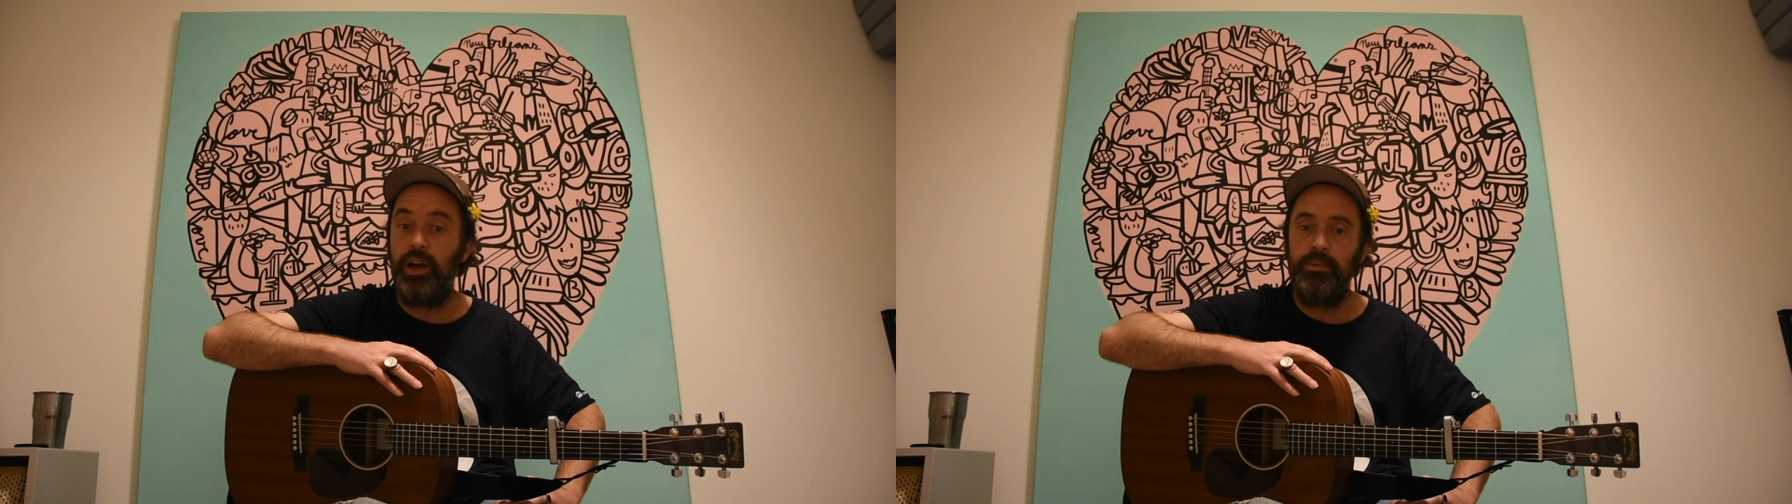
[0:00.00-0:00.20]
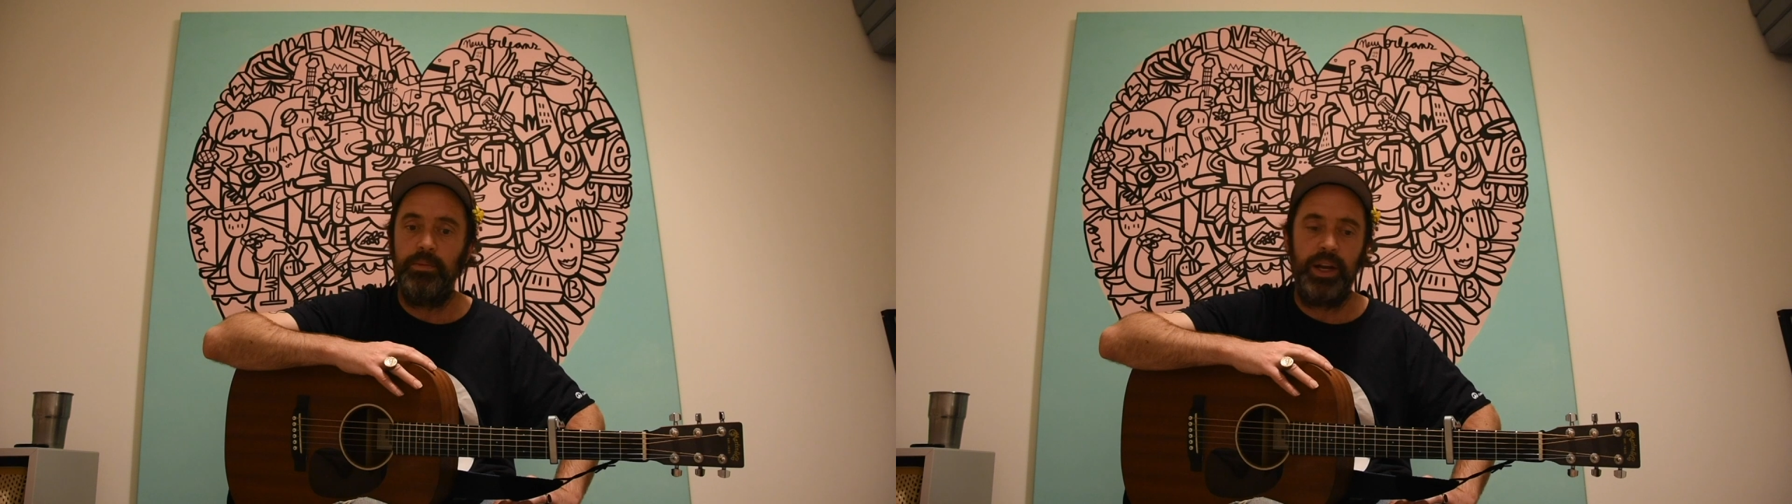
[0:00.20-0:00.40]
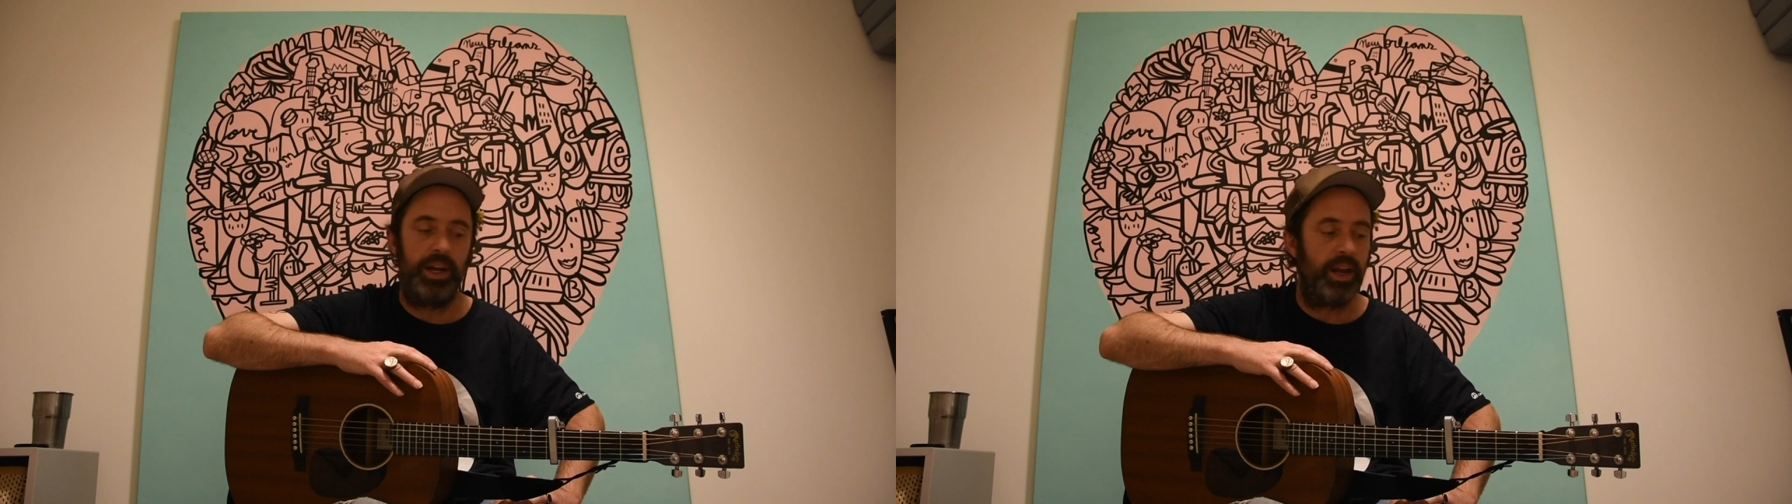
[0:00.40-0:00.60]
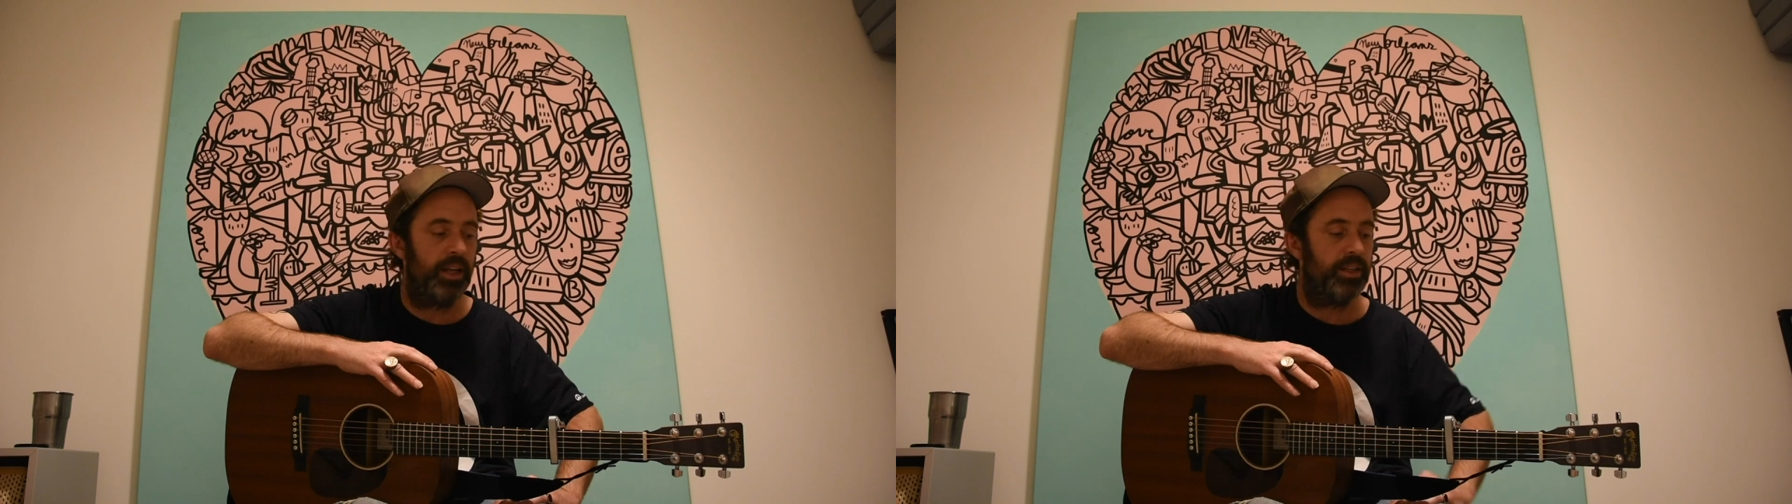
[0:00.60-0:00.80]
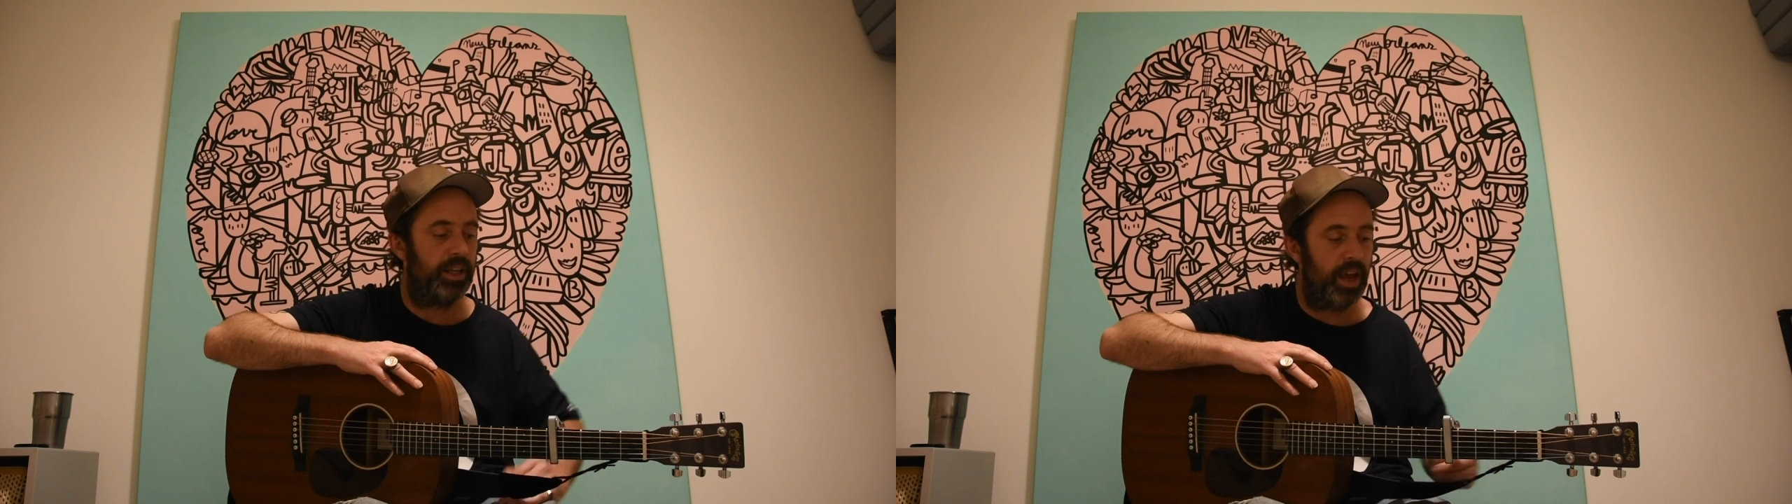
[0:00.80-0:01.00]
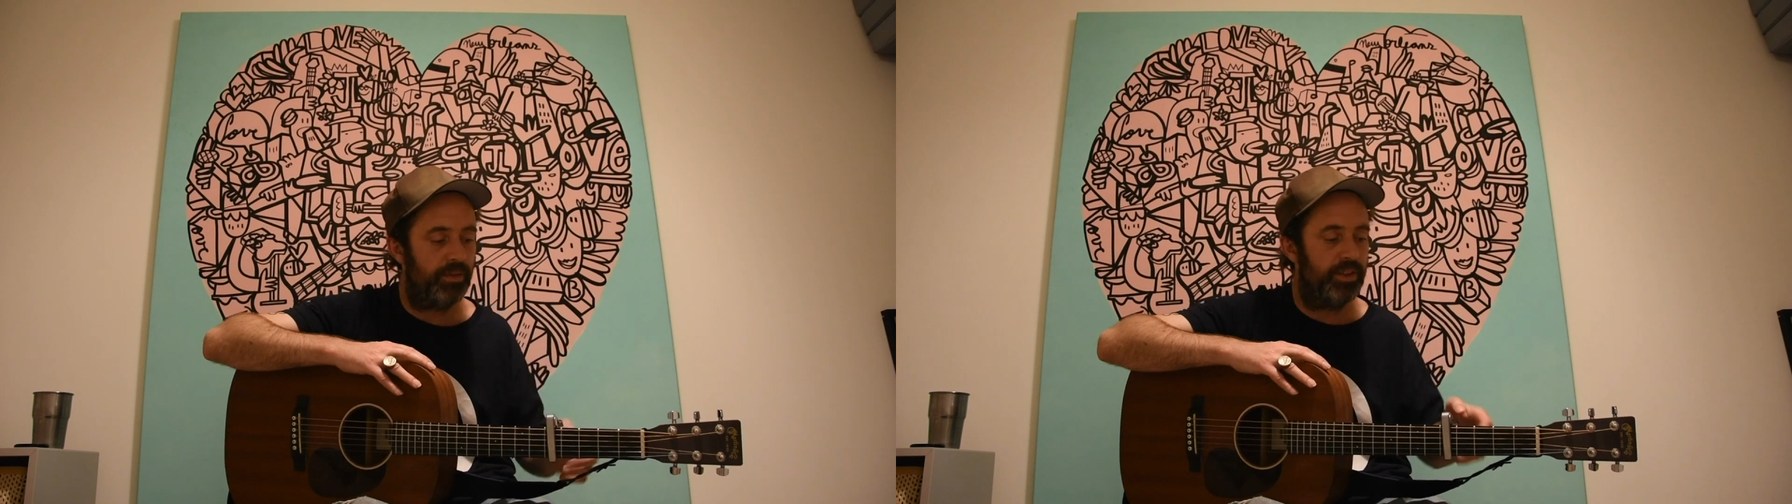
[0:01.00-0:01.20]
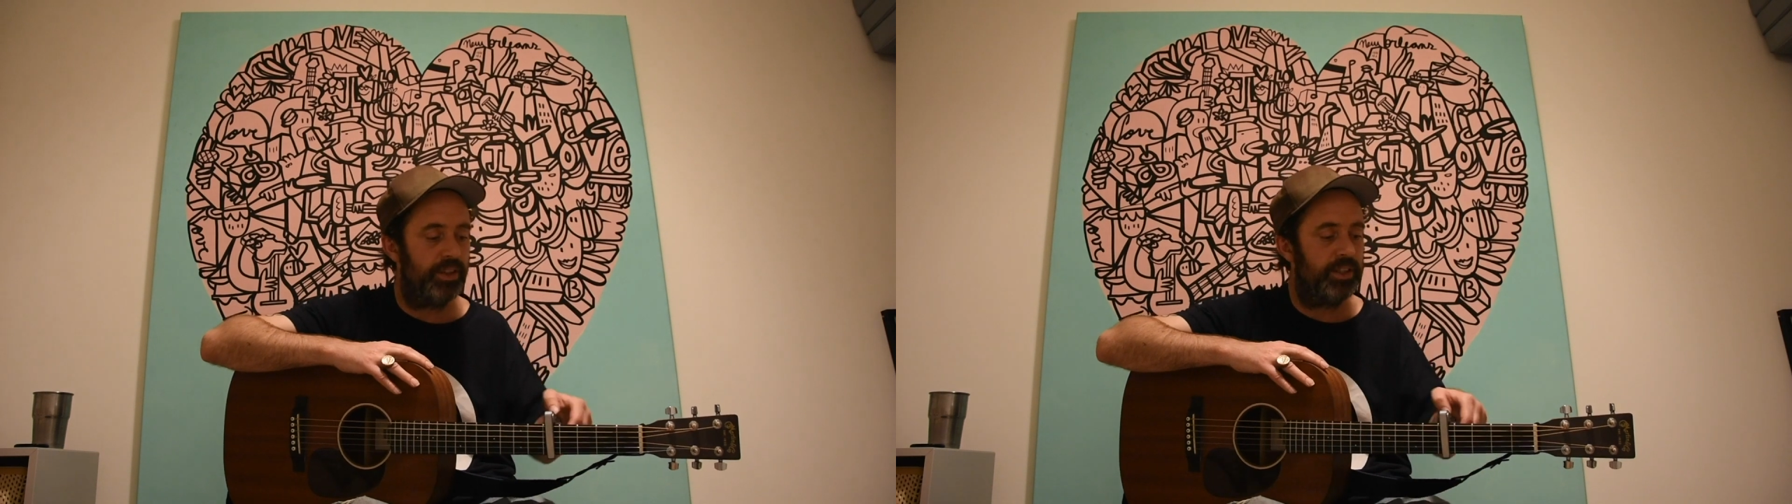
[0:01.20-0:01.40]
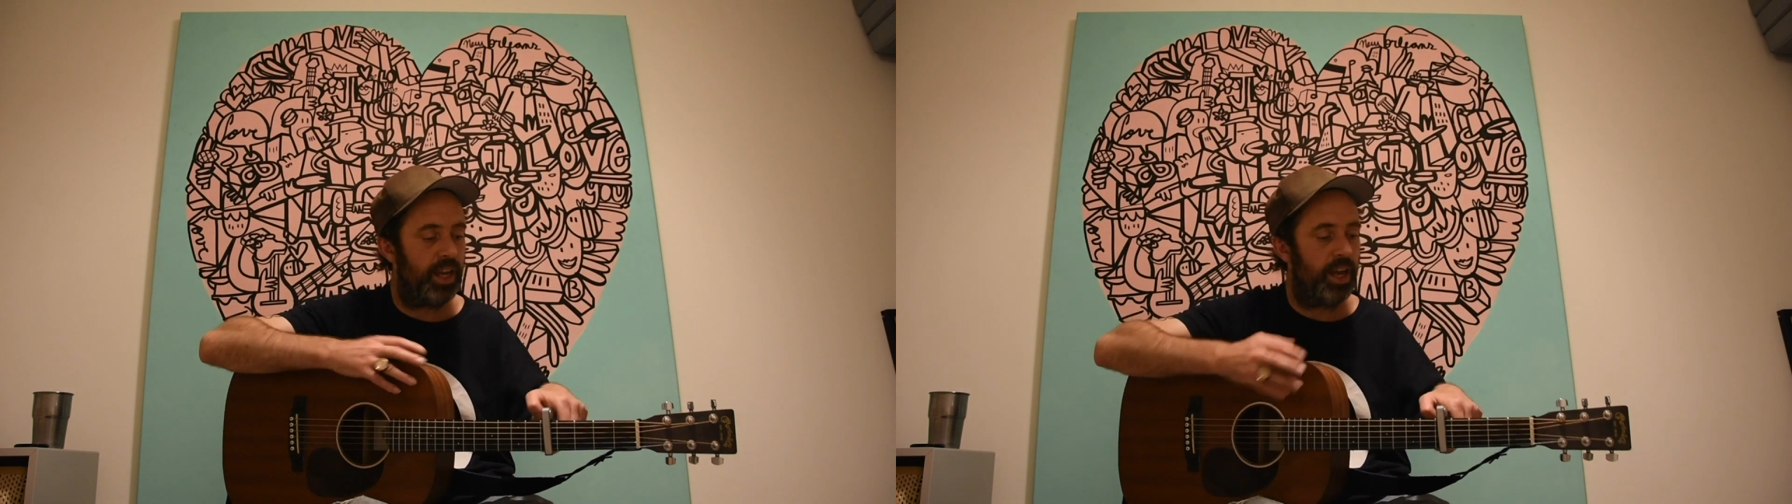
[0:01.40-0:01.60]
and being there to care for
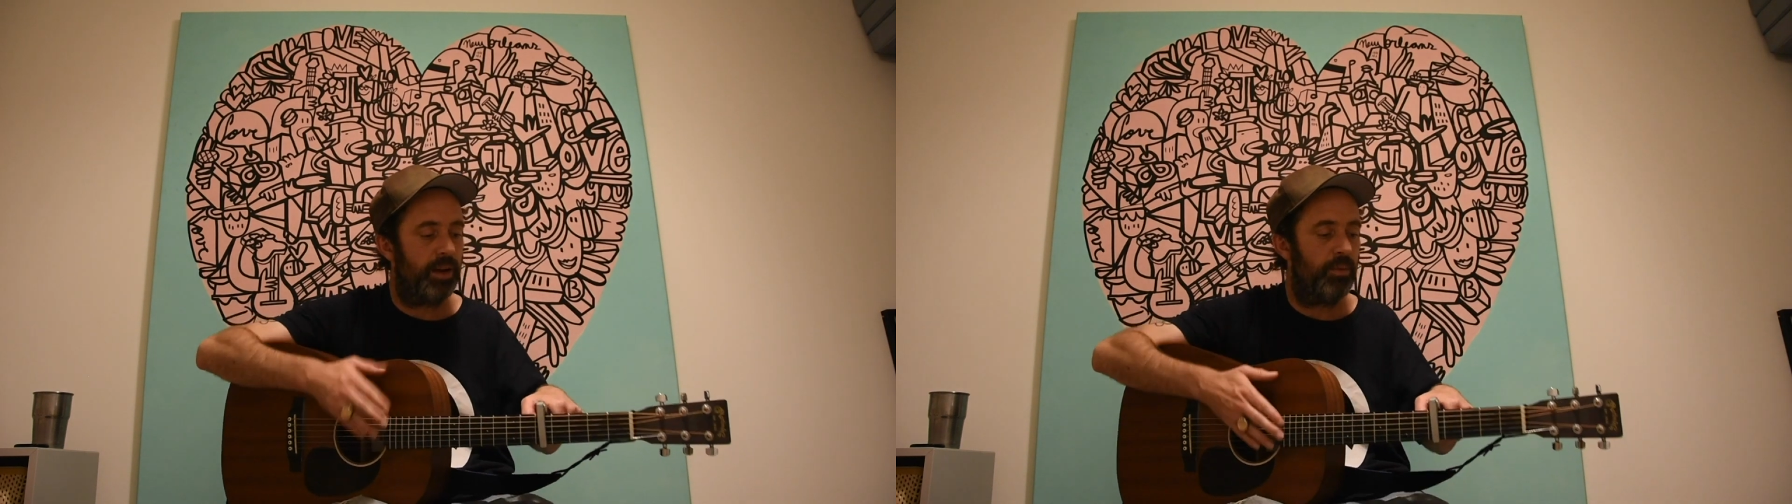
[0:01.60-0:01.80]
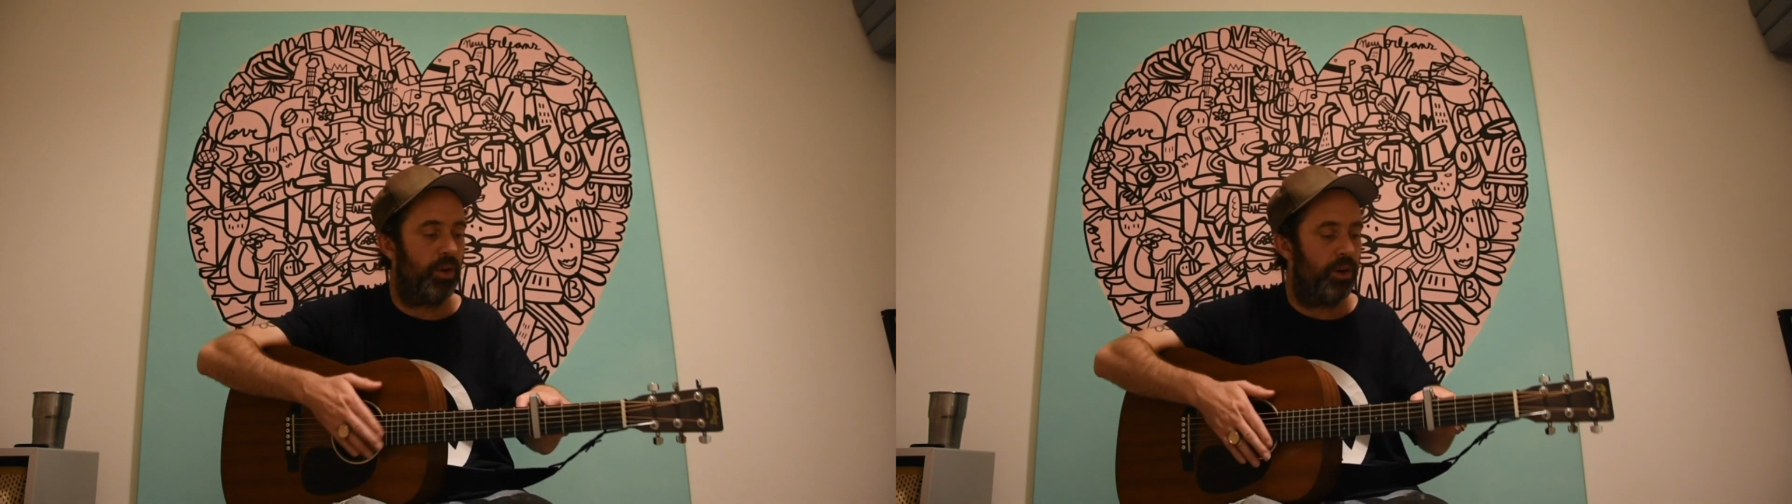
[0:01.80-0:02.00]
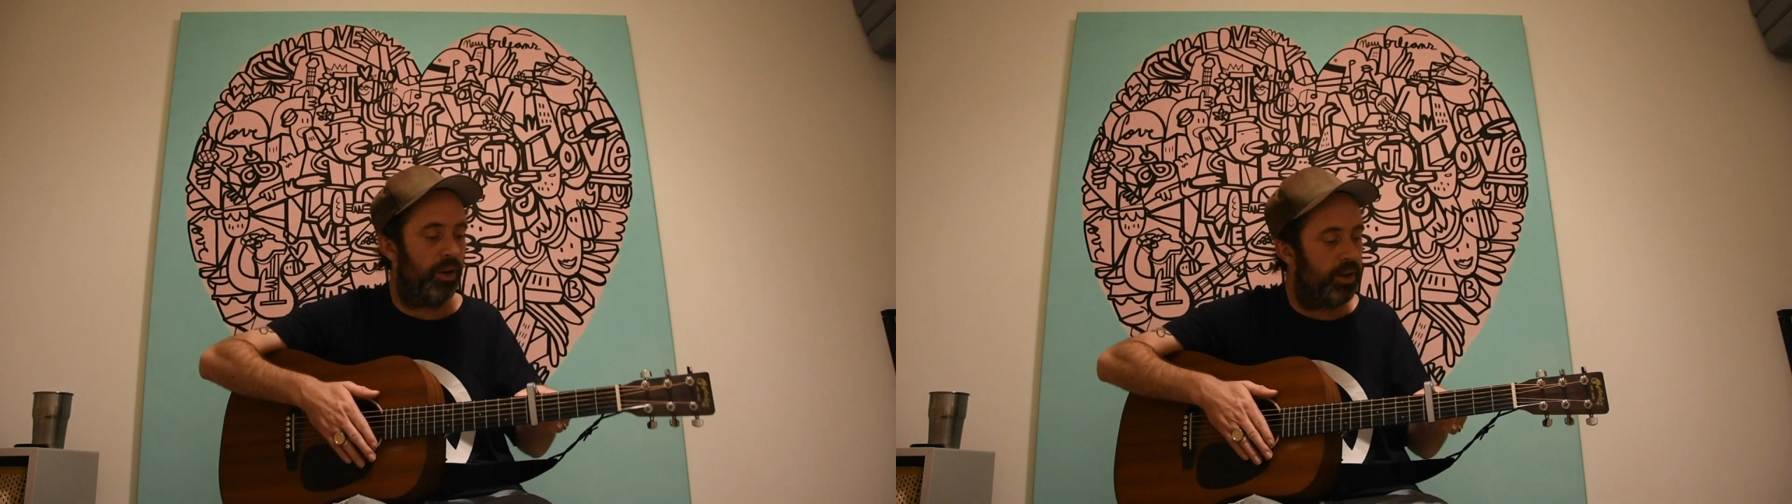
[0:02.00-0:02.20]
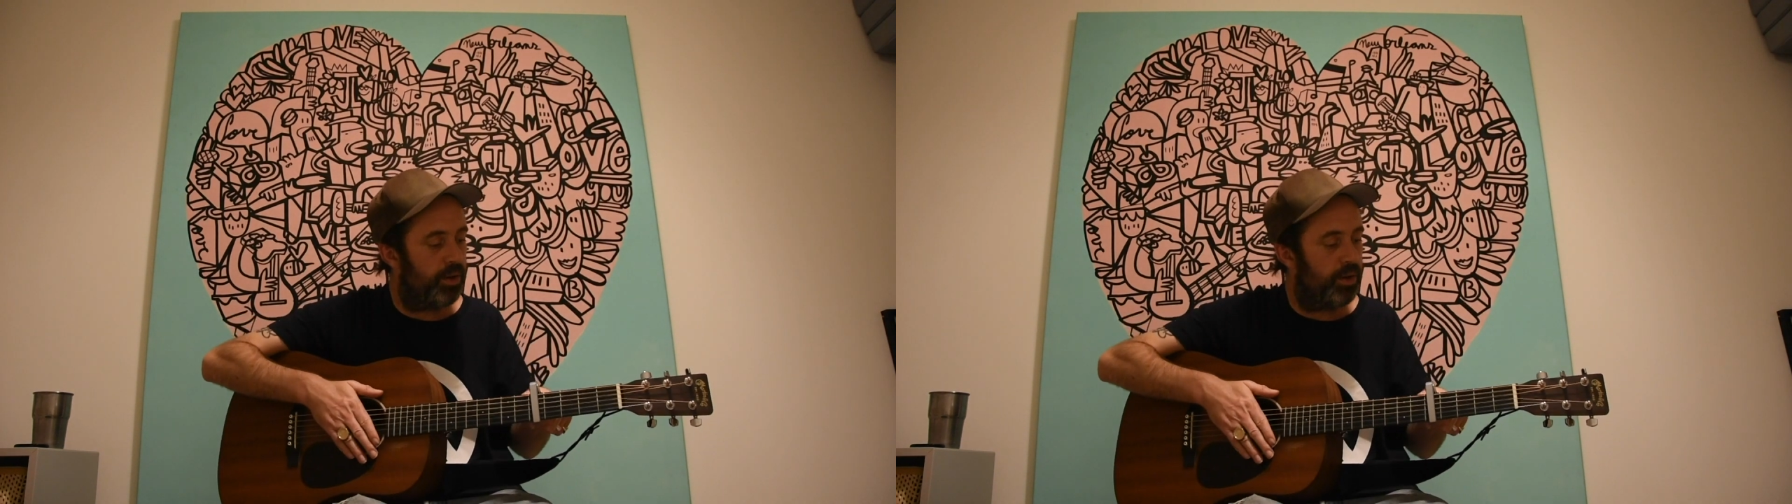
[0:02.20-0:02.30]
the sick and whatnot.